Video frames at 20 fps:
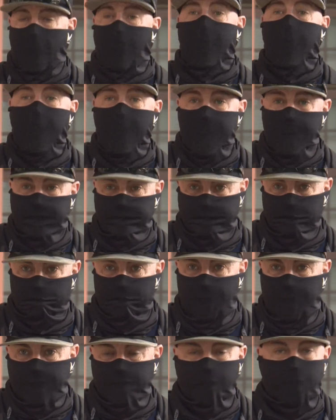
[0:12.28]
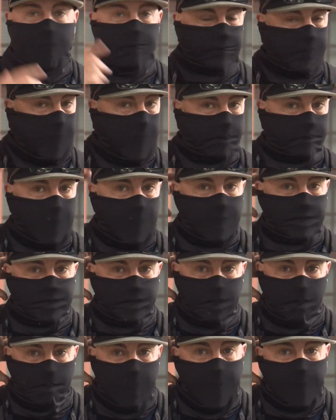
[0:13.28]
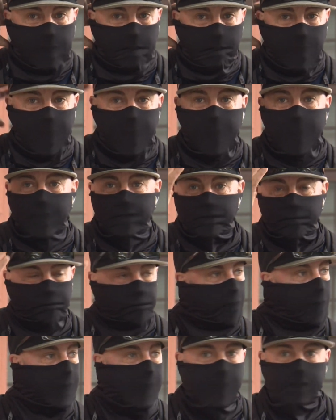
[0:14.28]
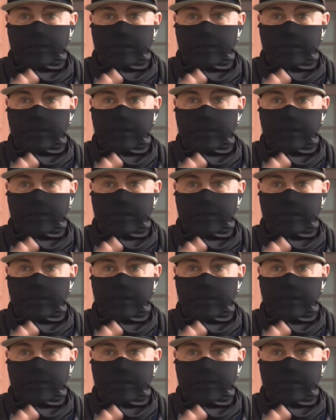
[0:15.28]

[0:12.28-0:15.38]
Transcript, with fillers: I, as a biker, have to have eyes in the back of my head, the front,